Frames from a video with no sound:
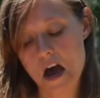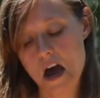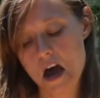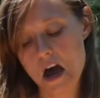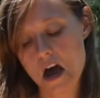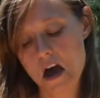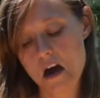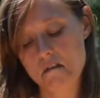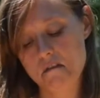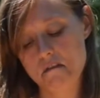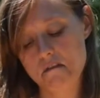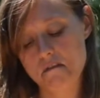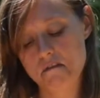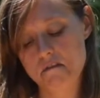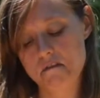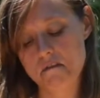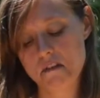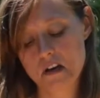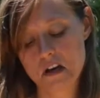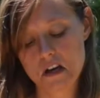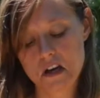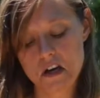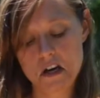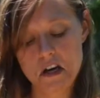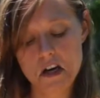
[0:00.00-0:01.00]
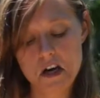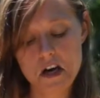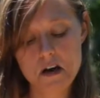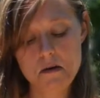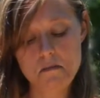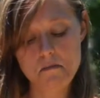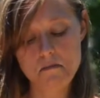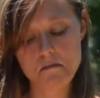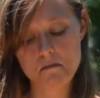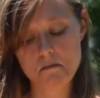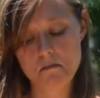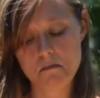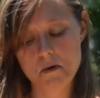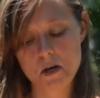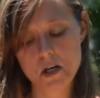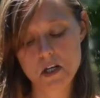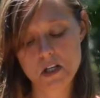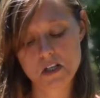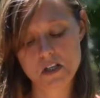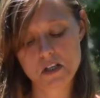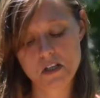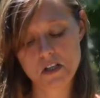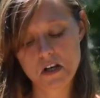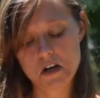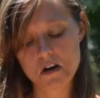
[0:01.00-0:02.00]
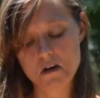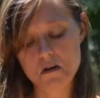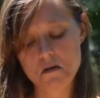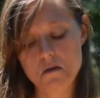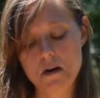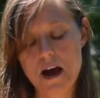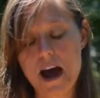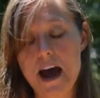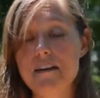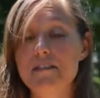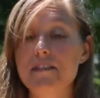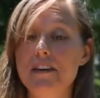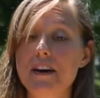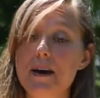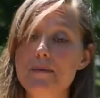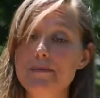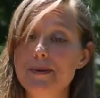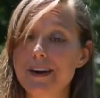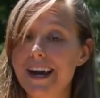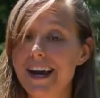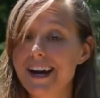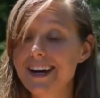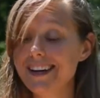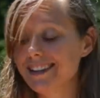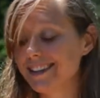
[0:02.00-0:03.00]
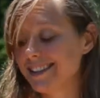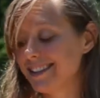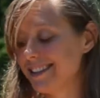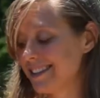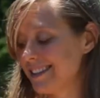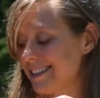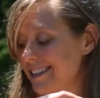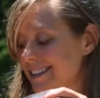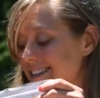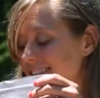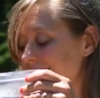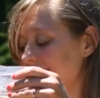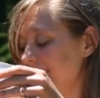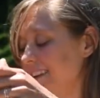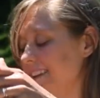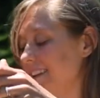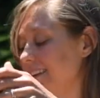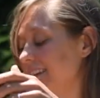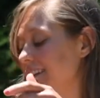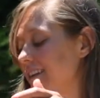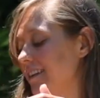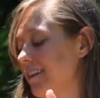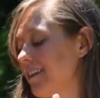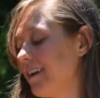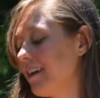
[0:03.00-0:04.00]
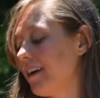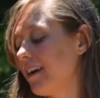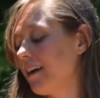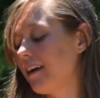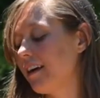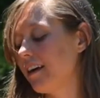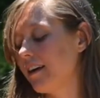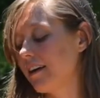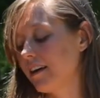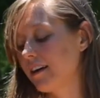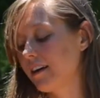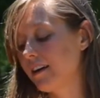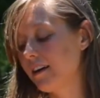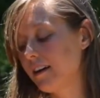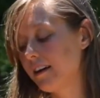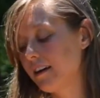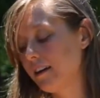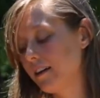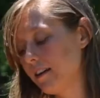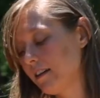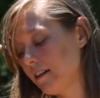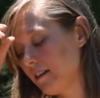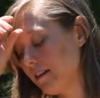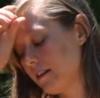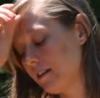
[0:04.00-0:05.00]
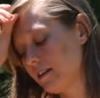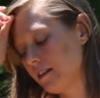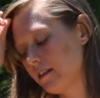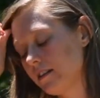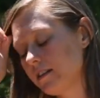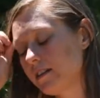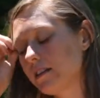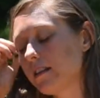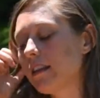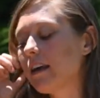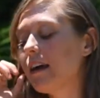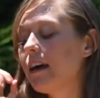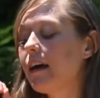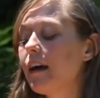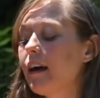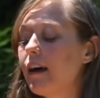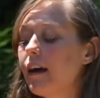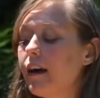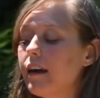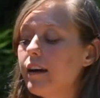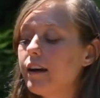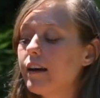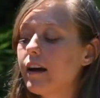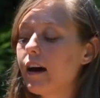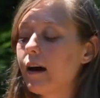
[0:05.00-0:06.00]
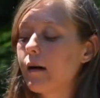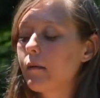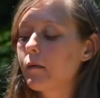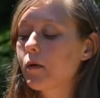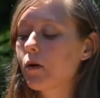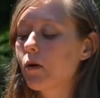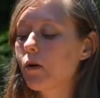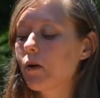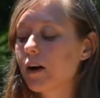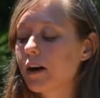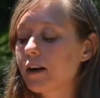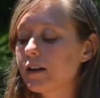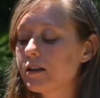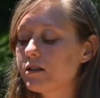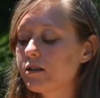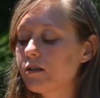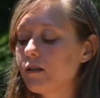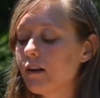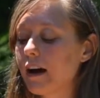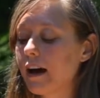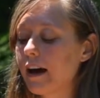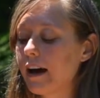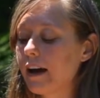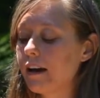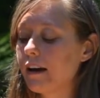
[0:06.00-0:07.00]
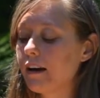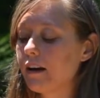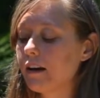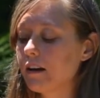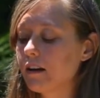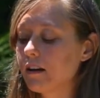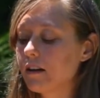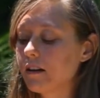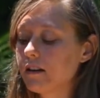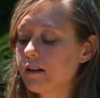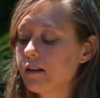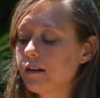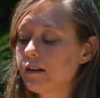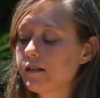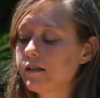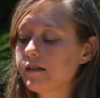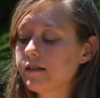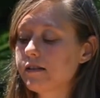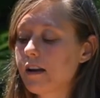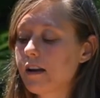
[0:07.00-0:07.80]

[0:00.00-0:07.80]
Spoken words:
1/2 a cup or so, 1/2 a cup of carrots. And then I'm going to add in